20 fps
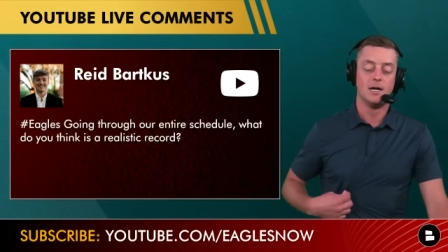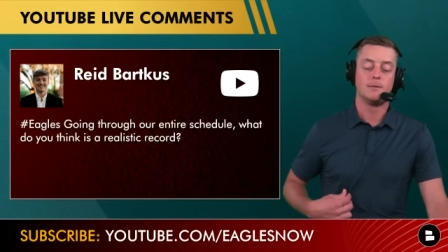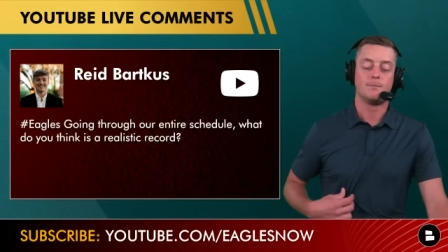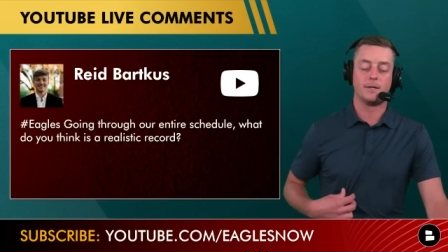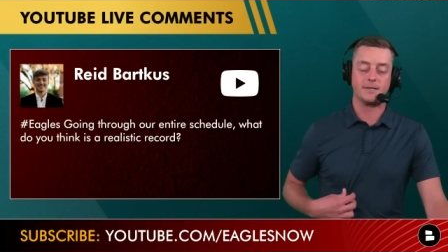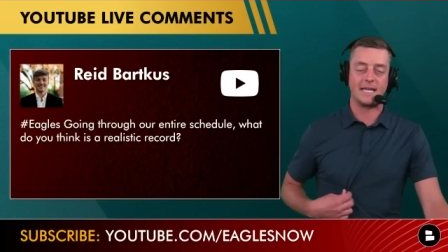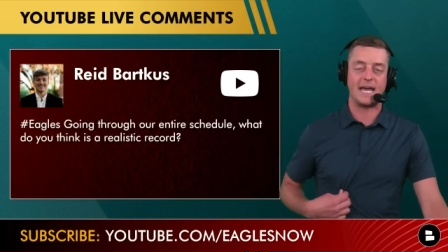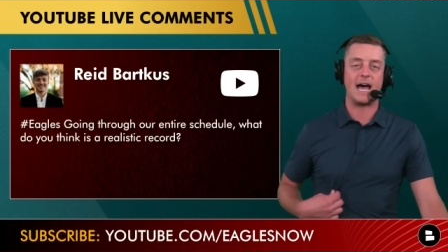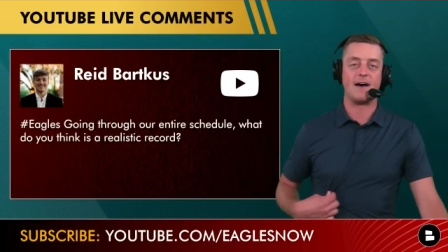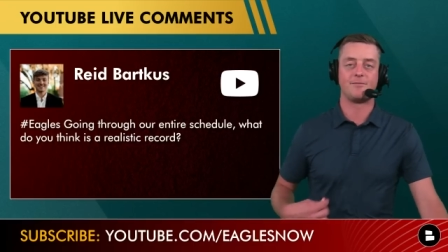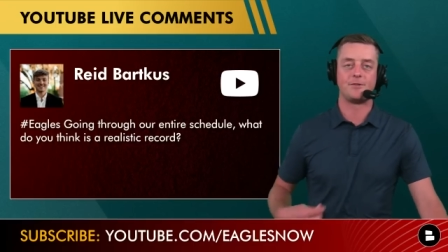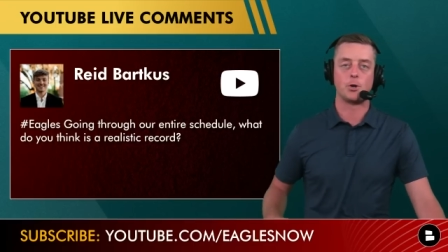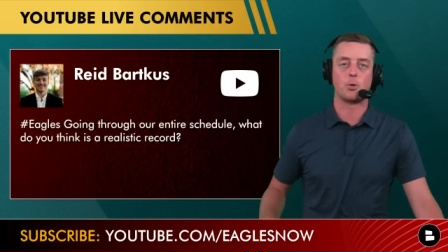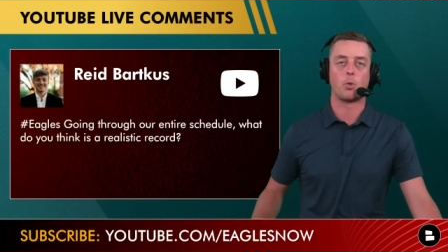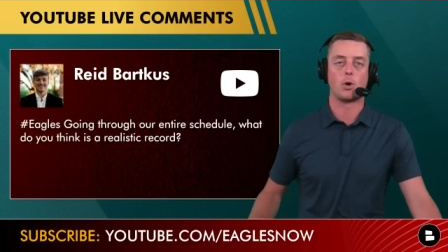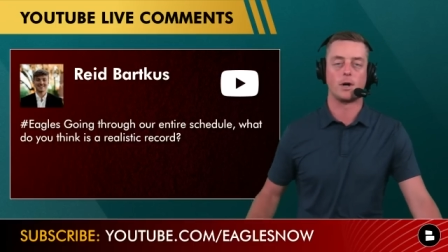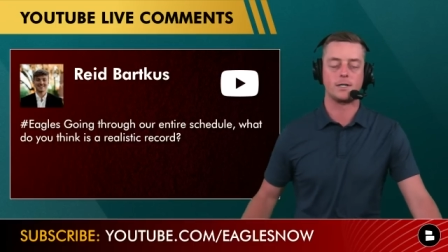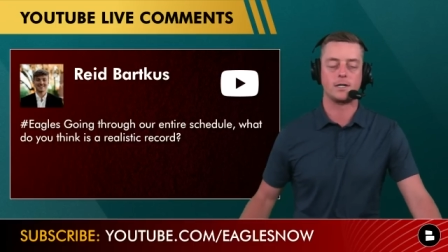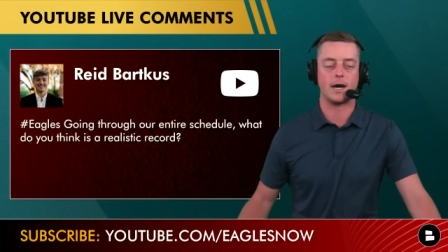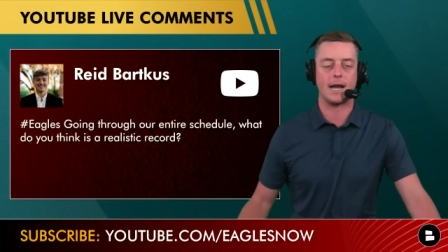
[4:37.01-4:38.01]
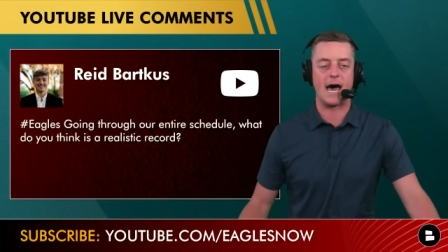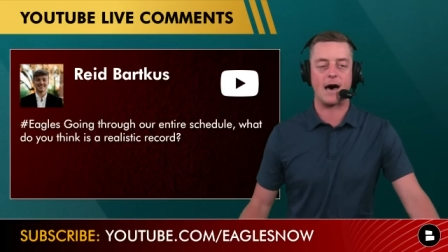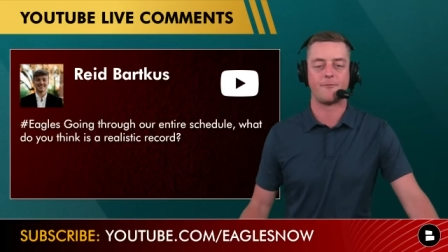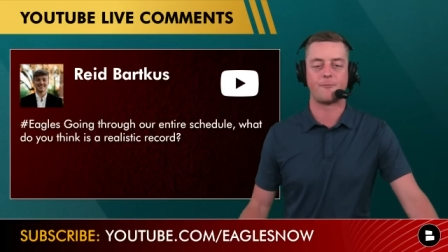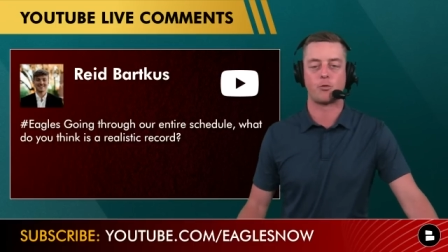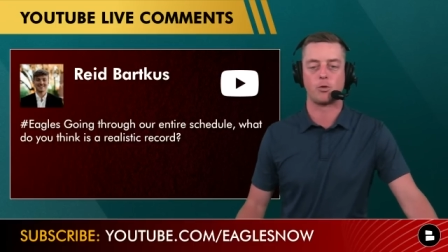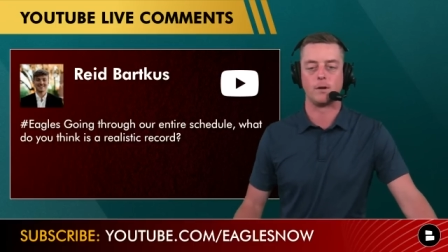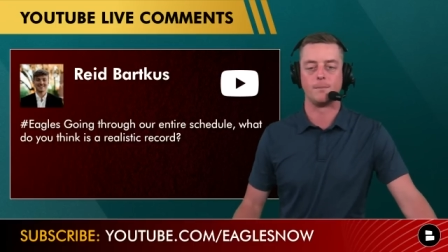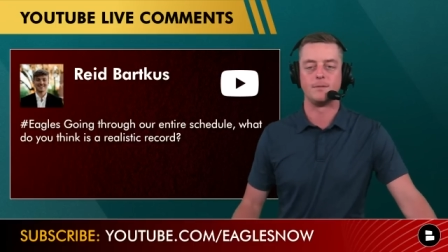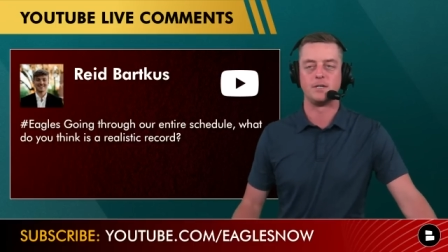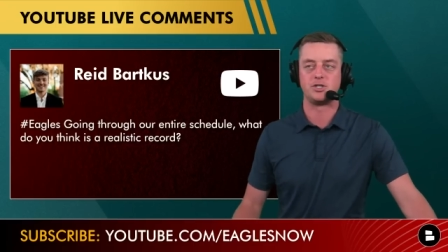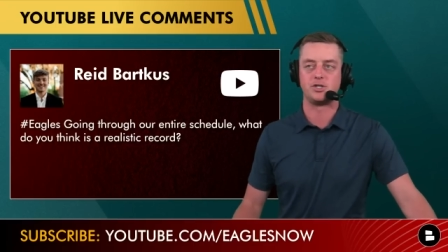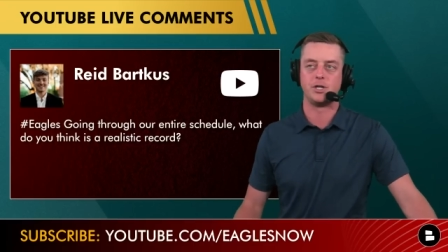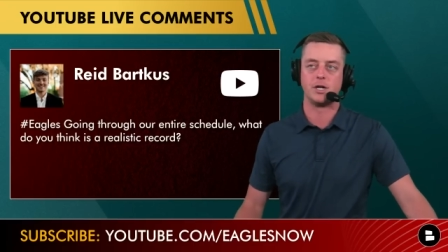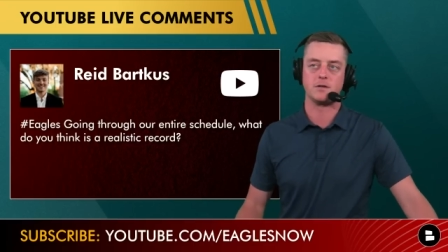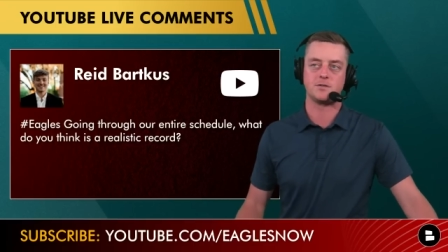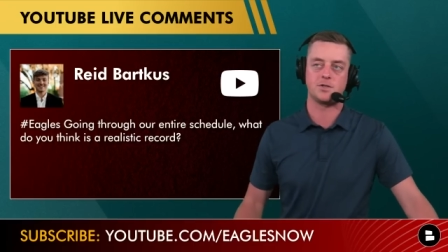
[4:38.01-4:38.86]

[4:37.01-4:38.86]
but they had their work cut out for them this year.